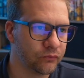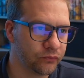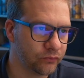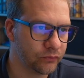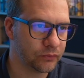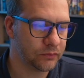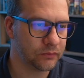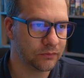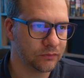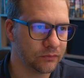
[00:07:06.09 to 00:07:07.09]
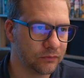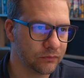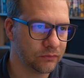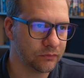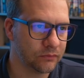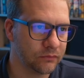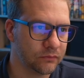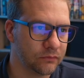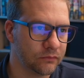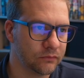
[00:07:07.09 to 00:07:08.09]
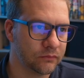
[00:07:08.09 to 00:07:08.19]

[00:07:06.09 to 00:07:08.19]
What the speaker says: This person isn't speaking.